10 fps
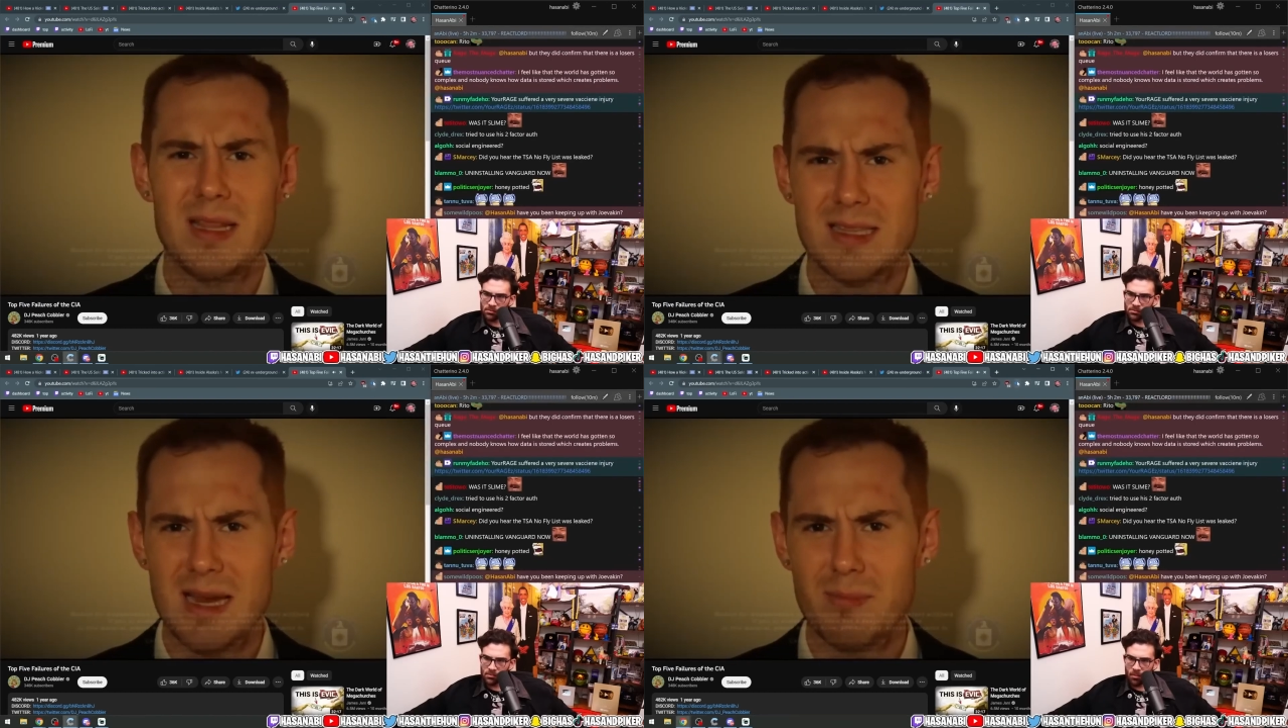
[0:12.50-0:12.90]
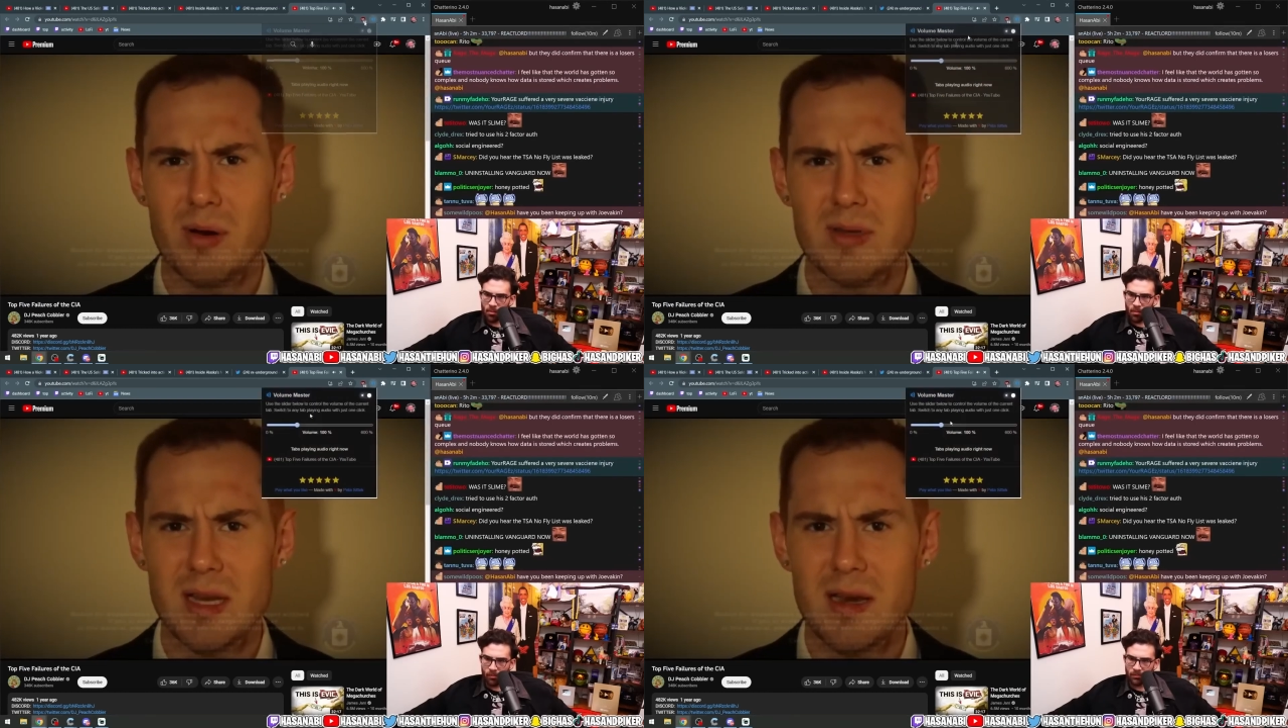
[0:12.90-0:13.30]
be the same
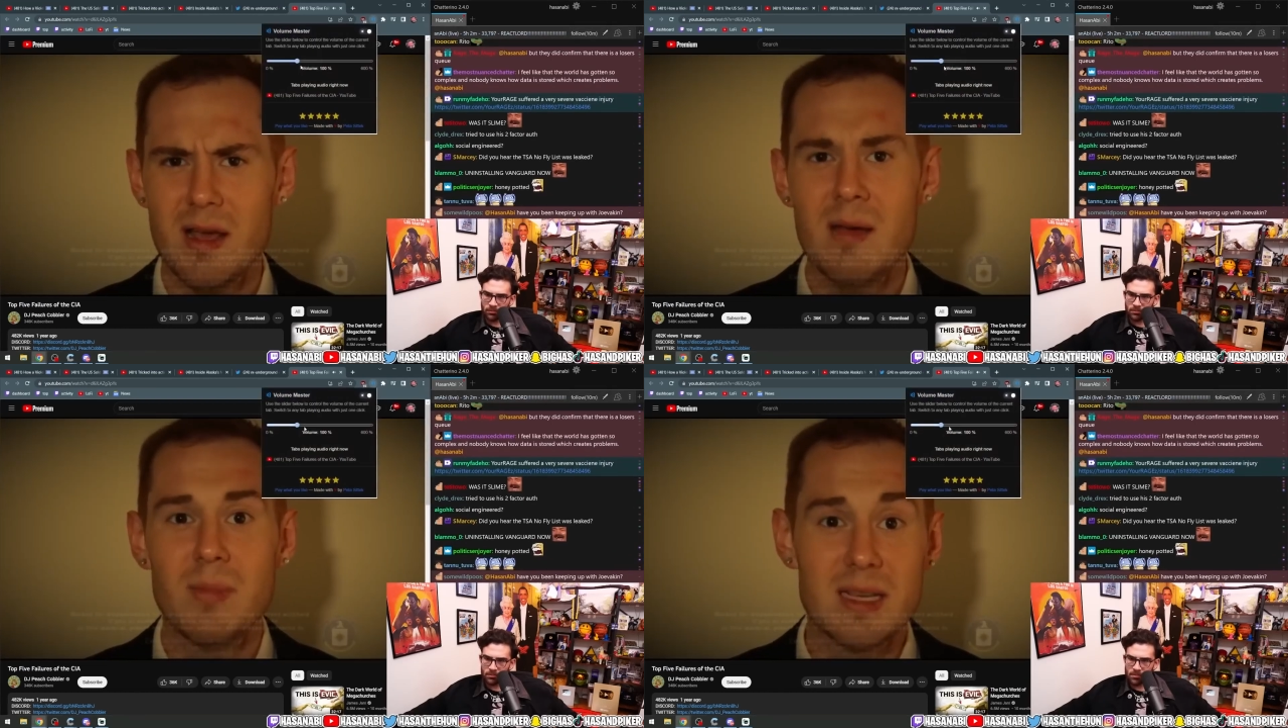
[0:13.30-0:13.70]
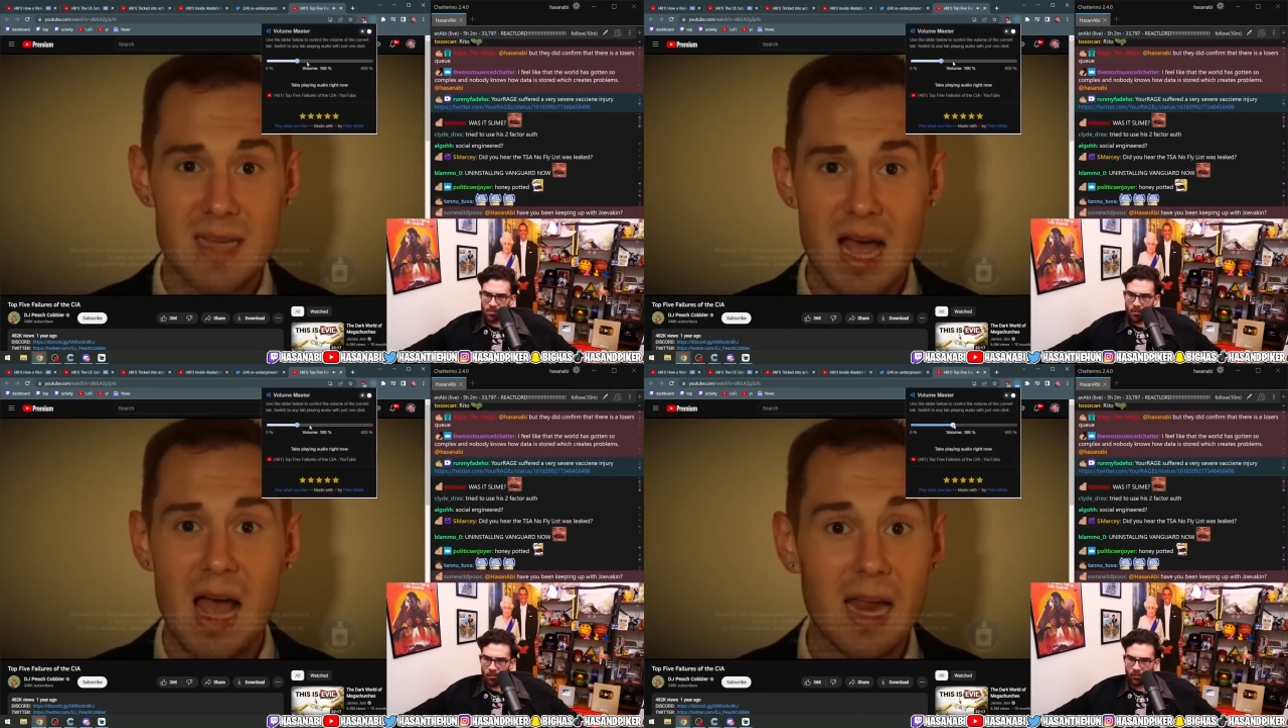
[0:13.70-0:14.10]
person,
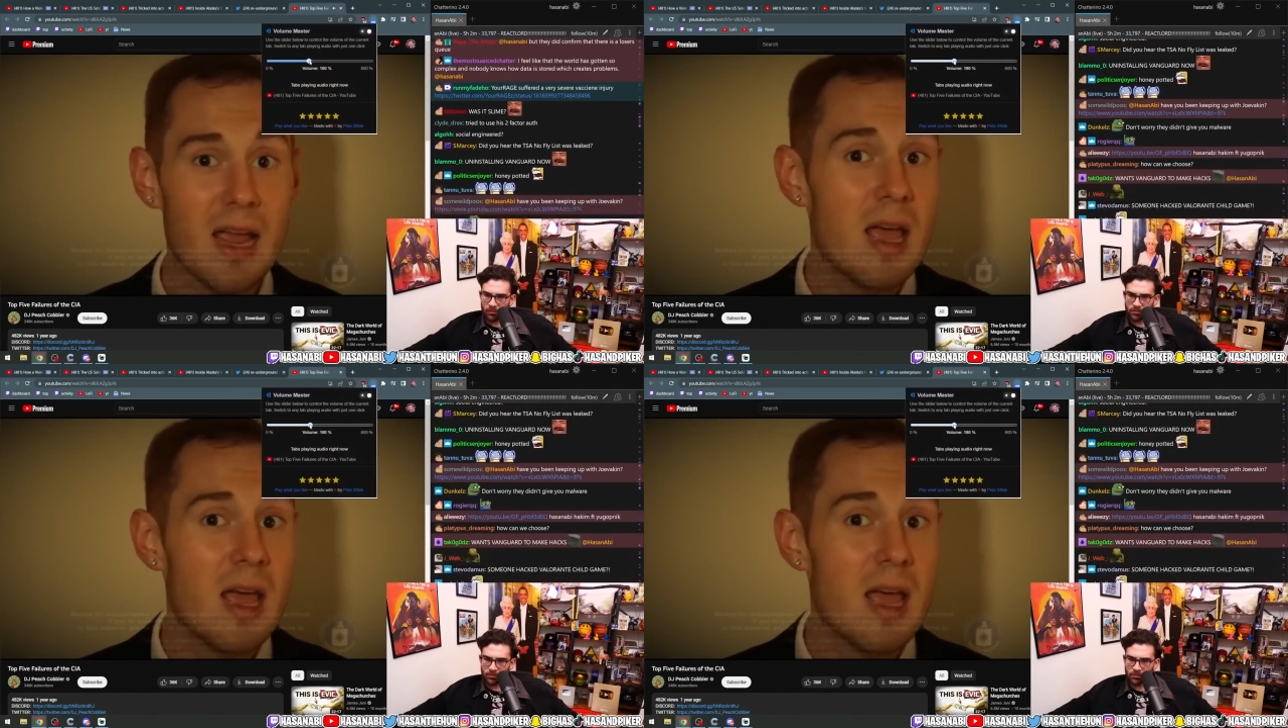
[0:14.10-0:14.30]
because I